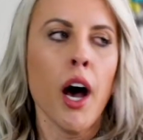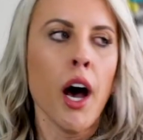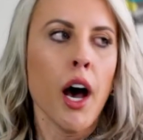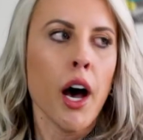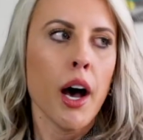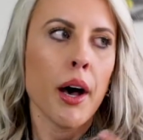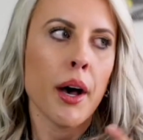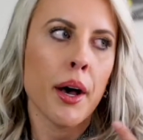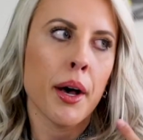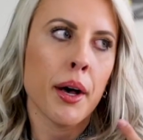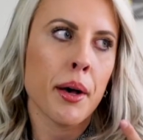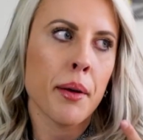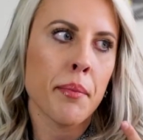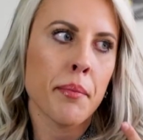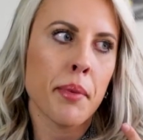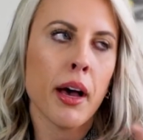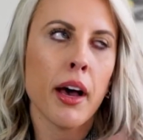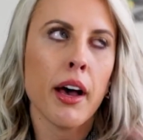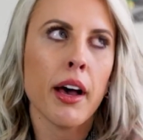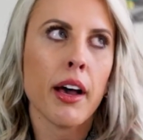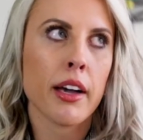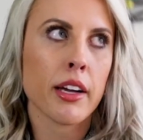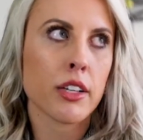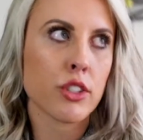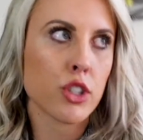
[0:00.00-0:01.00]

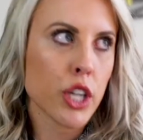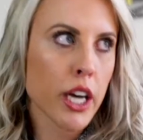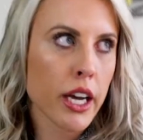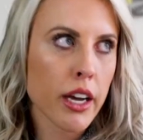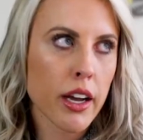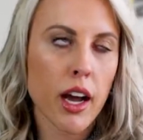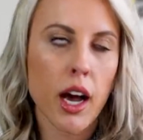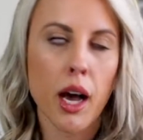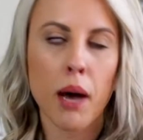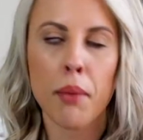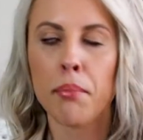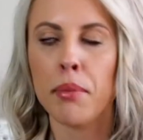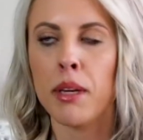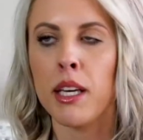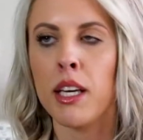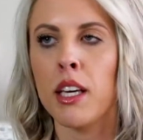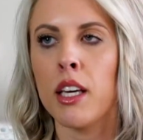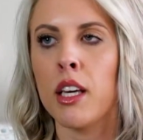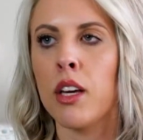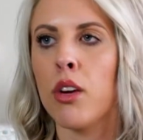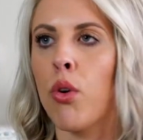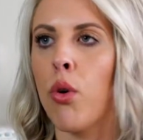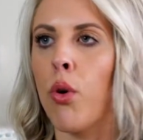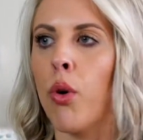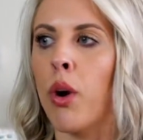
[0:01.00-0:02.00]
a check
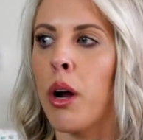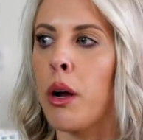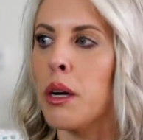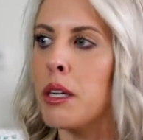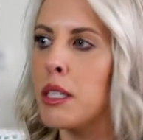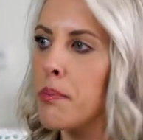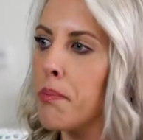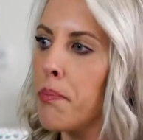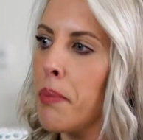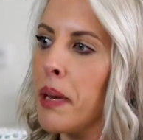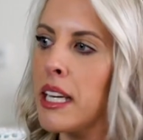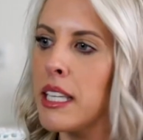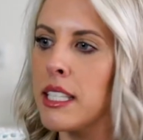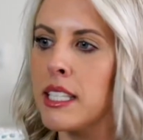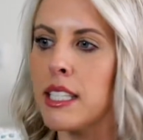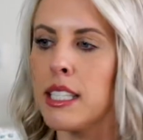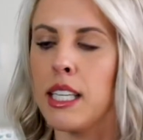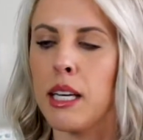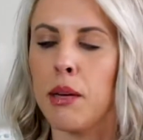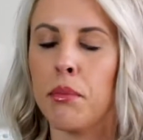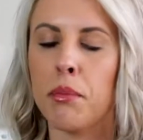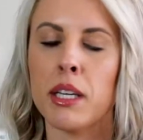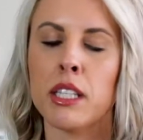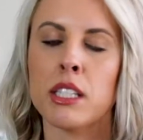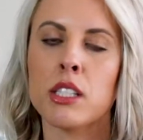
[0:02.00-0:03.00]
copy or bank
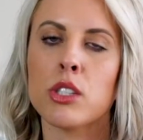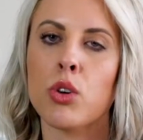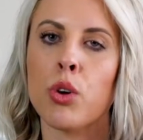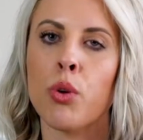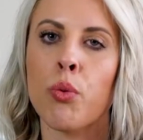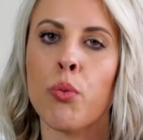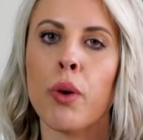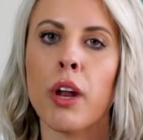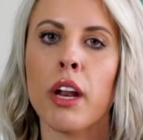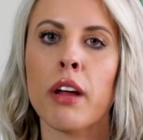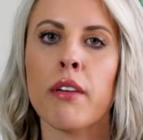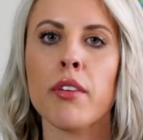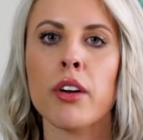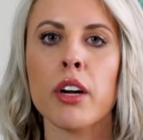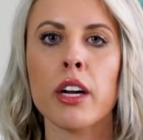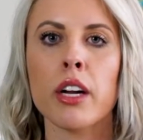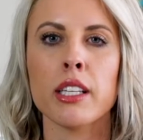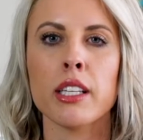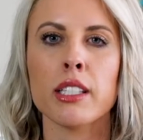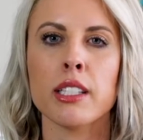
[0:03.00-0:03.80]
statements or whatever